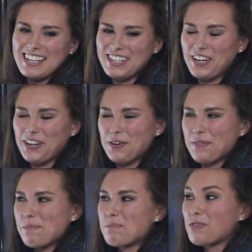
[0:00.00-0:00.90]
So,
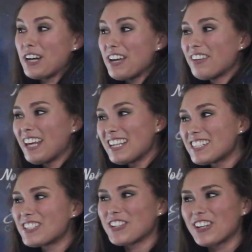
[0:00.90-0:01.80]
brief
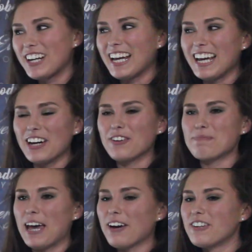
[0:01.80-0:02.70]
history.
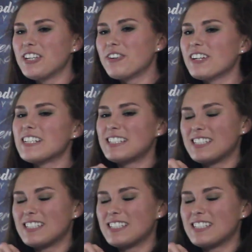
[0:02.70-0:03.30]
Back when you were